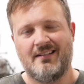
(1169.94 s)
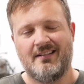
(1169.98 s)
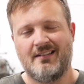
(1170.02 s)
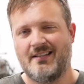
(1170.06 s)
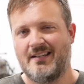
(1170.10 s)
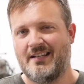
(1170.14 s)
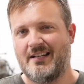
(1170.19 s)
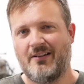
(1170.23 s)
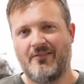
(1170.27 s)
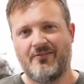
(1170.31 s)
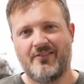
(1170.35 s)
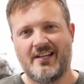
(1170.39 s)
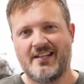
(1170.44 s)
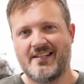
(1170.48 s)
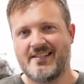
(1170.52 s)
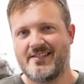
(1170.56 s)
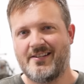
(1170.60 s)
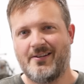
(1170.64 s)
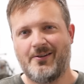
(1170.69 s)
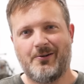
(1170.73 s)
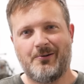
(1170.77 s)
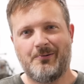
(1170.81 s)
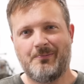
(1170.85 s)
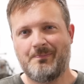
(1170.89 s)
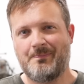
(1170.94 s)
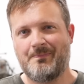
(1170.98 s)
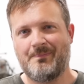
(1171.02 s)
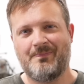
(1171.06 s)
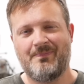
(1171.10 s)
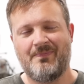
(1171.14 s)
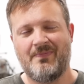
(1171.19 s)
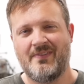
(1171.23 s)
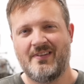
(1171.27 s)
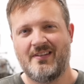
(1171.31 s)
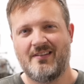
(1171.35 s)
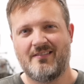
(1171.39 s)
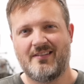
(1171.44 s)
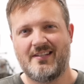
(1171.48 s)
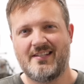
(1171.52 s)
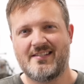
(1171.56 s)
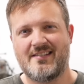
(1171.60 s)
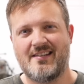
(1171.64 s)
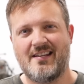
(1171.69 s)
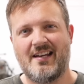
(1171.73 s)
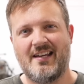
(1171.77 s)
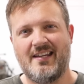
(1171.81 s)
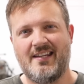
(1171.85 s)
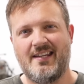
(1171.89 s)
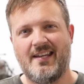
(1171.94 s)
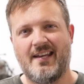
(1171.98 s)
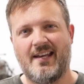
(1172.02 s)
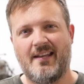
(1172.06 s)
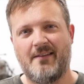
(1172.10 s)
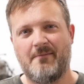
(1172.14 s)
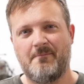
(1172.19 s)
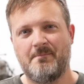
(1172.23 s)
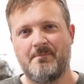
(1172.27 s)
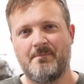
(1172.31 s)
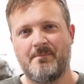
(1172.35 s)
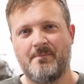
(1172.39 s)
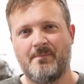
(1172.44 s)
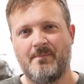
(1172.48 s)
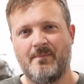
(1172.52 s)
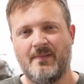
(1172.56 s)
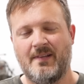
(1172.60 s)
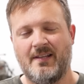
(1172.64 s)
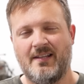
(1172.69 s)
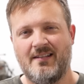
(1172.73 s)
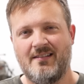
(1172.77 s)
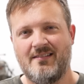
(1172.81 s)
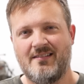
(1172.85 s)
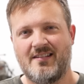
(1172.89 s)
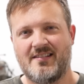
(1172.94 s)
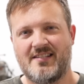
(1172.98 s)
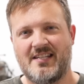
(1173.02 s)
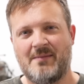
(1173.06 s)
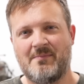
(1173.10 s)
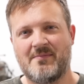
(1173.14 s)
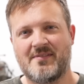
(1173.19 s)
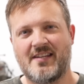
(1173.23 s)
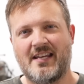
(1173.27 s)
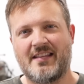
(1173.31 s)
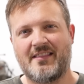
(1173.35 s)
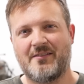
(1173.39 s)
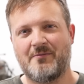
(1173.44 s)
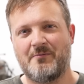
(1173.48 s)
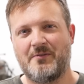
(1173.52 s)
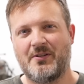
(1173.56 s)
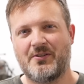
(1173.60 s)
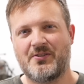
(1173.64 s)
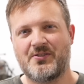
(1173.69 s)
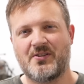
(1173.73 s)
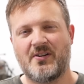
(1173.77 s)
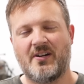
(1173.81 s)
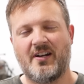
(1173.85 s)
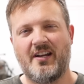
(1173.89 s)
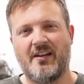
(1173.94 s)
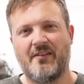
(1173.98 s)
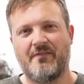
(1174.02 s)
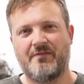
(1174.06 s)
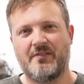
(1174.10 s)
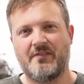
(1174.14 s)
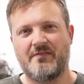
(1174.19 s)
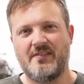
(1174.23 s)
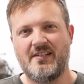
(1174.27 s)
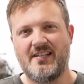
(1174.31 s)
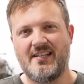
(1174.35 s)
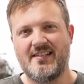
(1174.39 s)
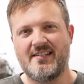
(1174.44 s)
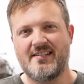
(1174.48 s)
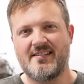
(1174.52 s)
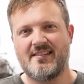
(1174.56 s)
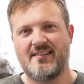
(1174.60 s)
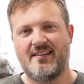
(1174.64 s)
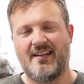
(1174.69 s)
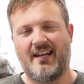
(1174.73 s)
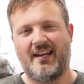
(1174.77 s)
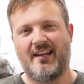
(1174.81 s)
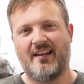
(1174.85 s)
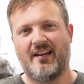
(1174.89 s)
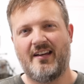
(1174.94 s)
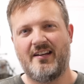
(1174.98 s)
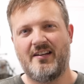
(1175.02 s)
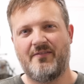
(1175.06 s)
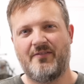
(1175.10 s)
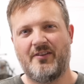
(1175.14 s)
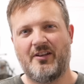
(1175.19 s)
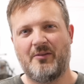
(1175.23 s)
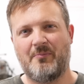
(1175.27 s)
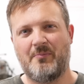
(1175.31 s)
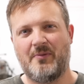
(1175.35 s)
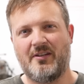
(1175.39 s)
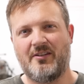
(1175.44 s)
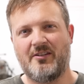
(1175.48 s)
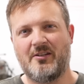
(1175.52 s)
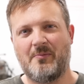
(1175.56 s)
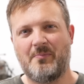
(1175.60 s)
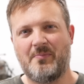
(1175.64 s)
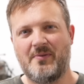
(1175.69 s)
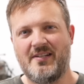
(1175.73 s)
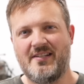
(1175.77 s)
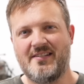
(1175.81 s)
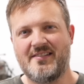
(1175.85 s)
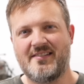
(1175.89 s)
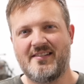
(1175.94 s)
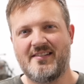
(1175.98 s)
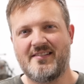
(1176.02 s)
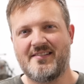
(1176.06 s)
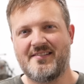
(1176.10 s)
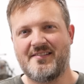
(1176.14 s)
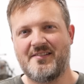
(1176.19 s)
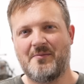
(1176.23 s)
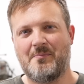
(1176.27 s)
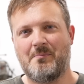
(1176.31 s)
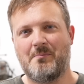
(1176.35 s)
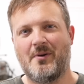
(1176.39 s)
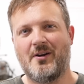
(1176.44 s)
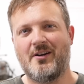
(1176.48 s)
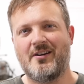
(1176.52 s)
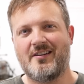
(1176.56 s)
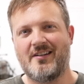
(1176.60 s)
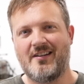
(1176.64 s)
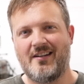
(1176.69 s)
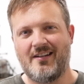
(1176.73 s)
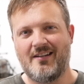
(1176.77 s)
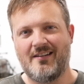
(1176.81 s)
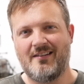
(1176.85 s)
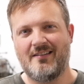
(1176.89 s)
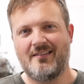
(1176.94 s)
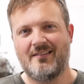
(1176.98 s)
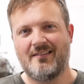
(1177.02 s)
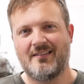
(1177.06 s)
I don't think so, at least not yet. It seems like the real triumph of these AI development companies is the marketing.